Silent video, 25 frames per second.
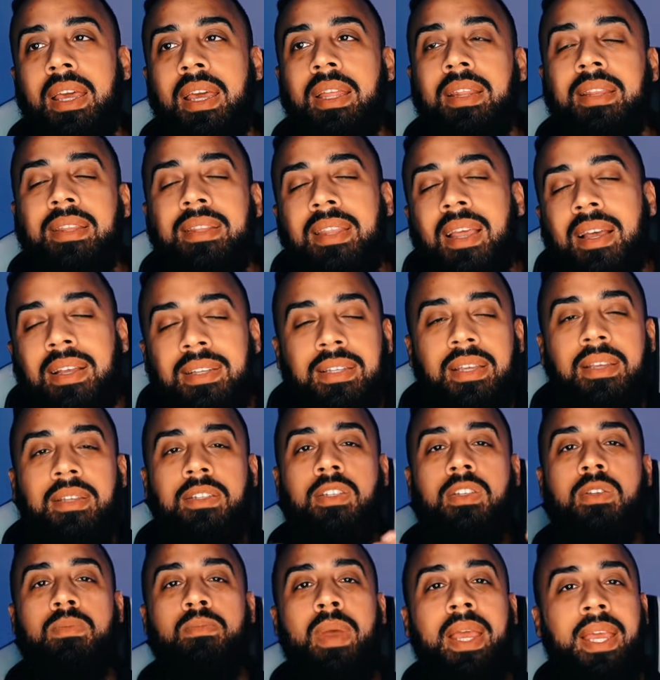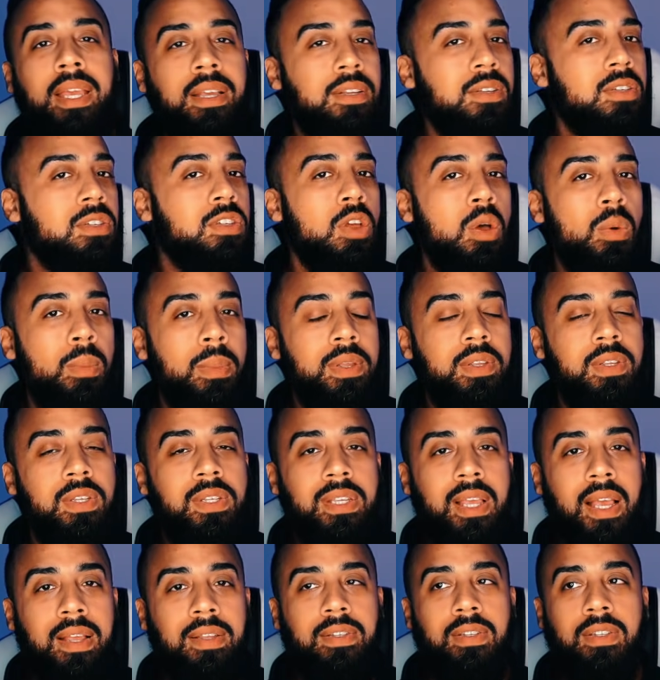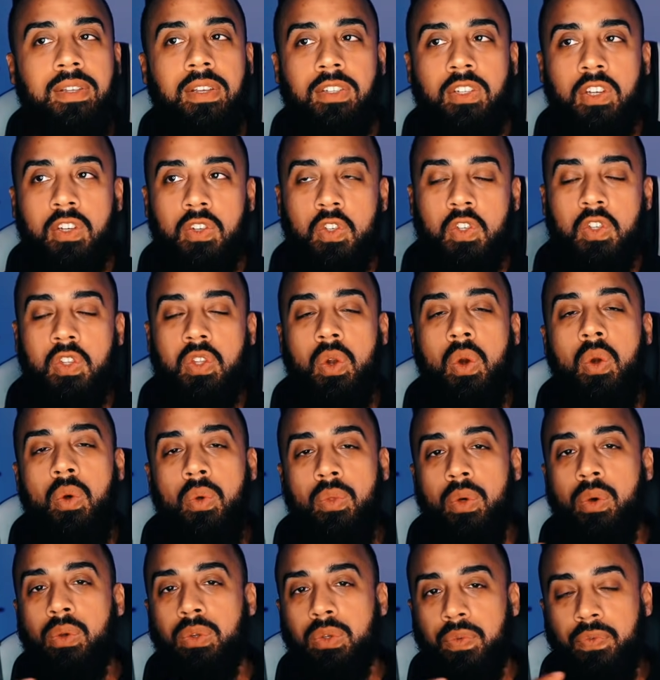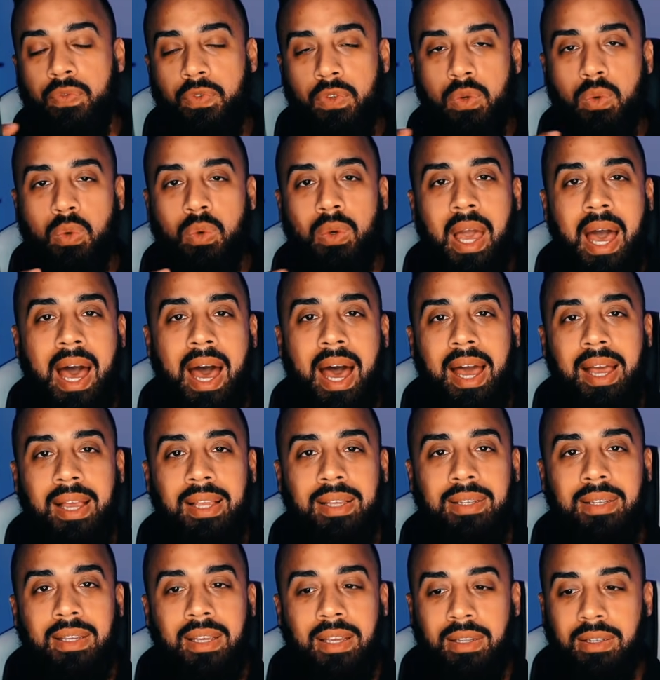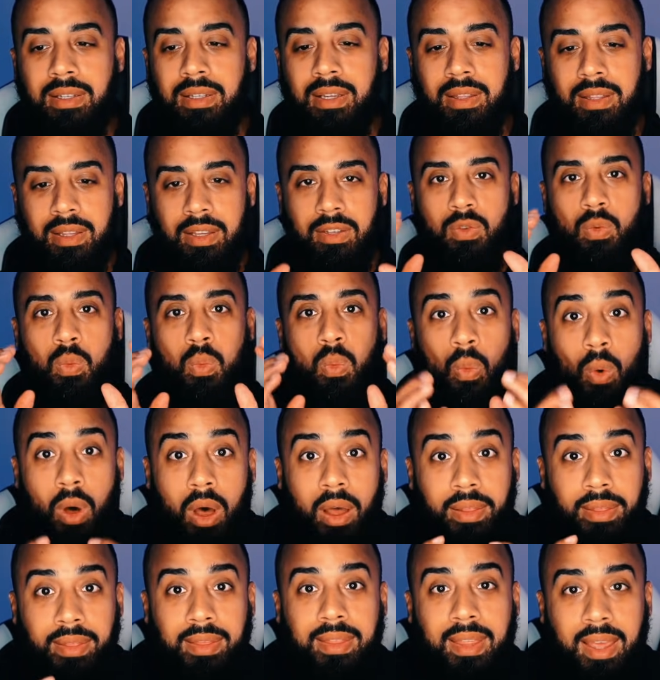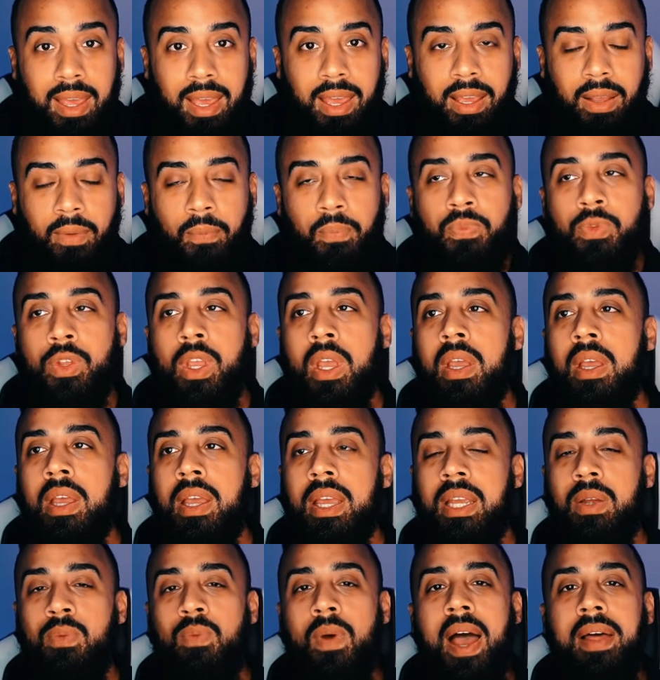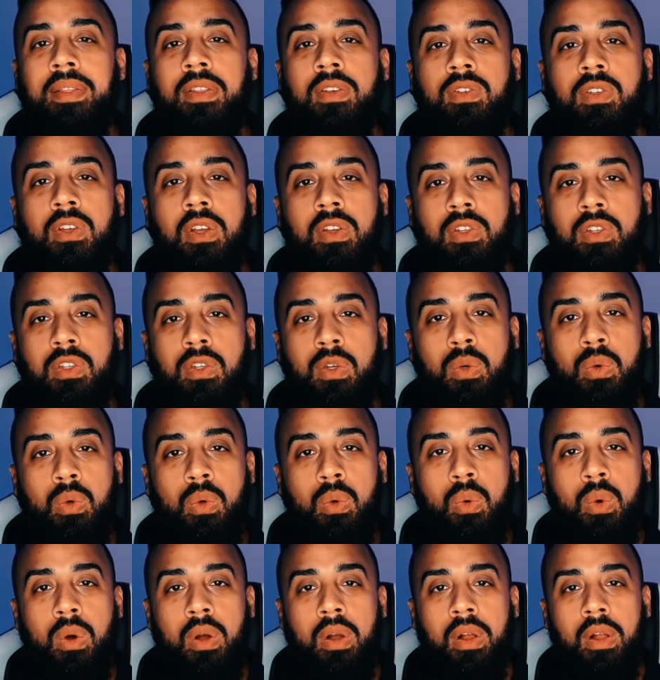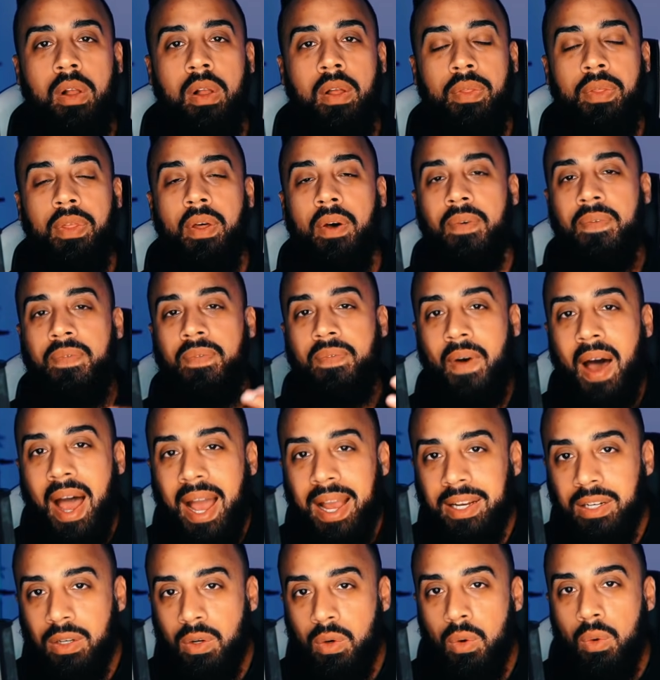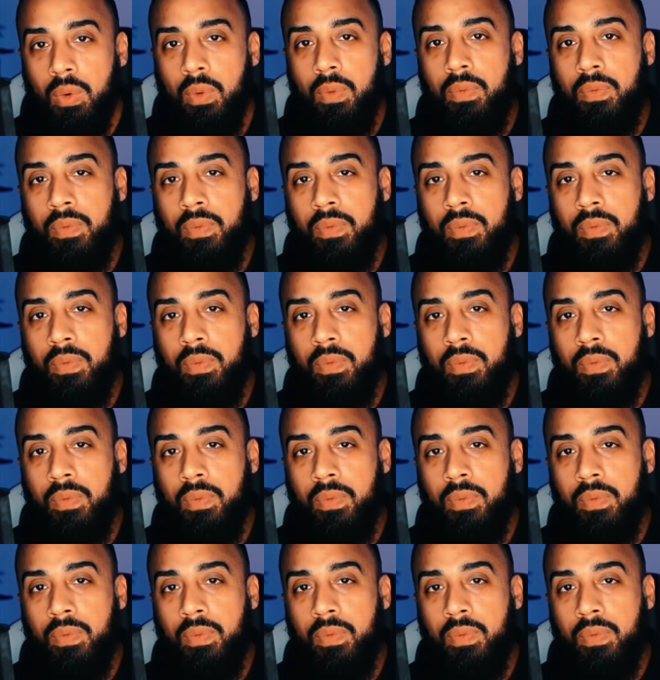it doesn't make so much sense to just throw those few guys into this one thing. He rather just do the Final